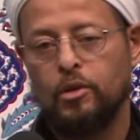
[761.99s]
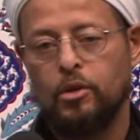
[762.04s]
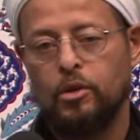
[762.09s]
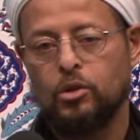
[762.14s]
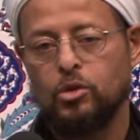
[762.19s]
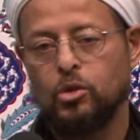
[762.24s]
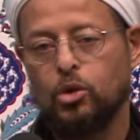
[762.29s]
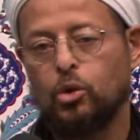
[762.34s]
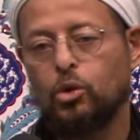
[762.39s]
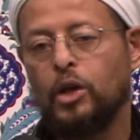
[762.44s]

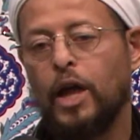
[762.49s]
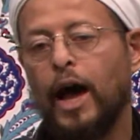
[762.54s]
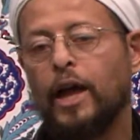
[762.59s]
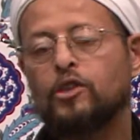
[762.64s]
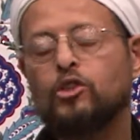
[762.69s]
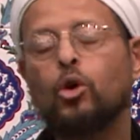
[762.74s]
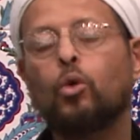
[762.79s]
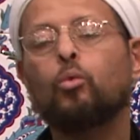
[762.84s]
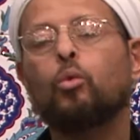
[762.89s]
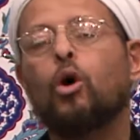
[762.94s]
So
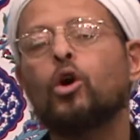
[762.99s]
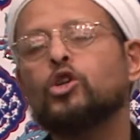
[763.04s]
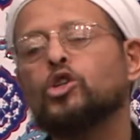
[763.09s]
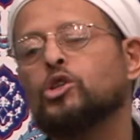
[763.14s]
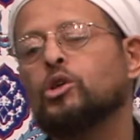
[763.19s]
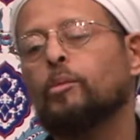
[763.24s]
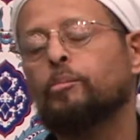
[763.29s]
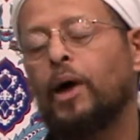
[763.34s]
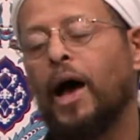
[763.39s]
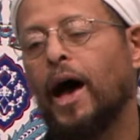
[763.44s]
not to
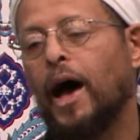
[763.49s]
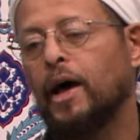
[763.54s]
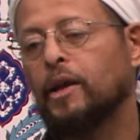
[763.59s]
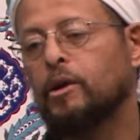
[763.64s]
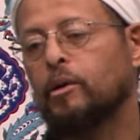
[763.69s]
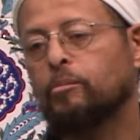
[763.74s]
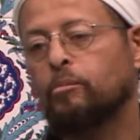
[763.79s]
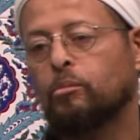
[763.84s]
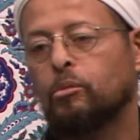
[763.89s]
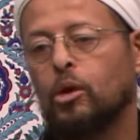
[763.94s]
worship
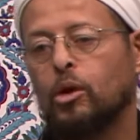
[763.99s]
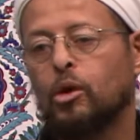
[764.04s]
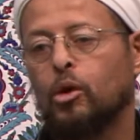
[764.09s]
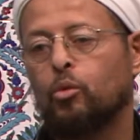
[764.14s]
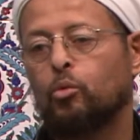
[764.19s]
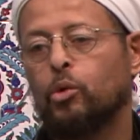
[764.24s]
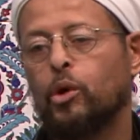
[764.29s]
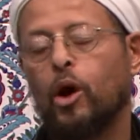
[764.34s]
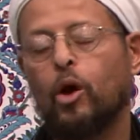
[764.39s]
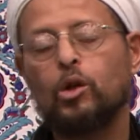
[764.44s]
Adam.
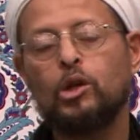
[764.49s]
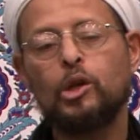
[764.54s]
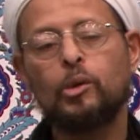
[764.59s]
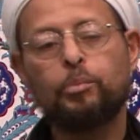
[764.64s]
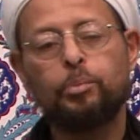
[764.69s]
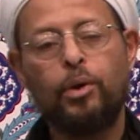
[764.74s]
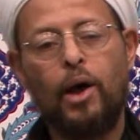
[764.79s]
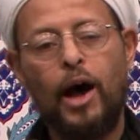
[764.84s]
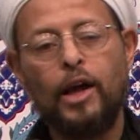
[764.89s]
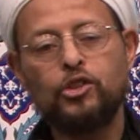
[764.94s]
We only
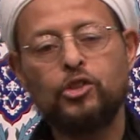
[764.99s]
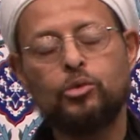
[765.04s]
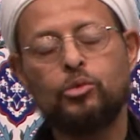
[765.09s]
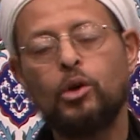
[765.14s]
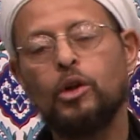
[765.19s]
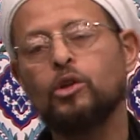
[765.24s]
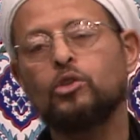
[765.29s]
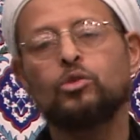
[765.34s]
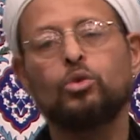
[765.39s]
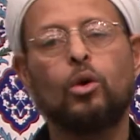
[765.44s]

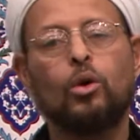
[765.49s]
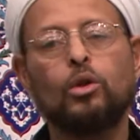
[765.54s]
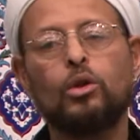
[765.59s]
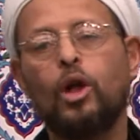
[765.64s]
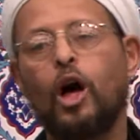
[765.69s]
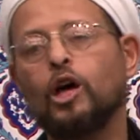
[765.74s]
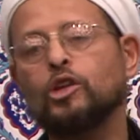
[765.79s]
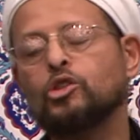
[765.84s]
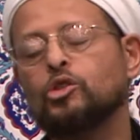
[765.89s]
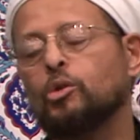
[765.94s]
prostrate to
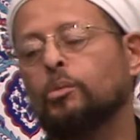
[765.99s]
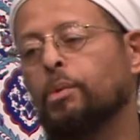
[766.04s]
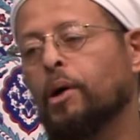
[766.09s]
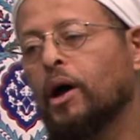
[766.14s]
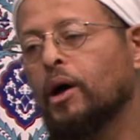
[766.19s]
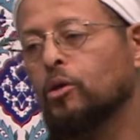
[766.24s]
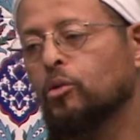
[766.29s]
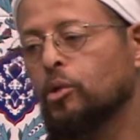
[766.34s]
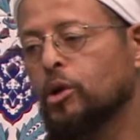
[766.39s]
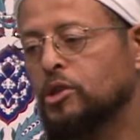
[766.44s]
Allah
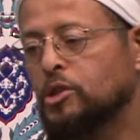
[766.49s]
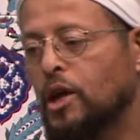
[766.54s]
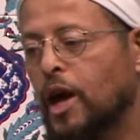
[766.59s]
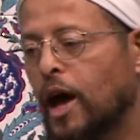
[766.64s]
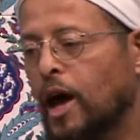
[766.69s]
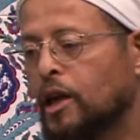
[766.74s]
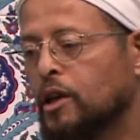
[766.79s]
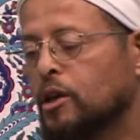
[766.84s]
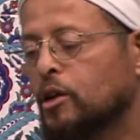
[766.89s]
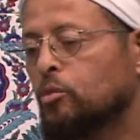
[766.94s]
subhanahu wa
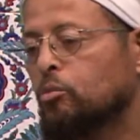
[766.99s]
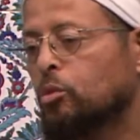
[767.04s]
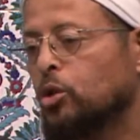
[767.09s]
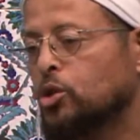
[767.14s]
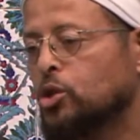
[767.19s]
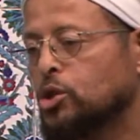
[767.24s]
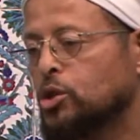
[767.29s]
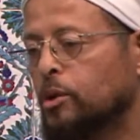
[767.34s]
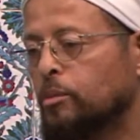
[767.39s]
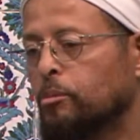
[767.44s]
ta'ala in
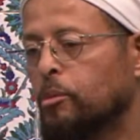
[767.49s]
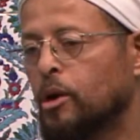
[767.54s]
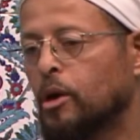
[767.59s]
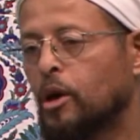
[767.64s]
worship.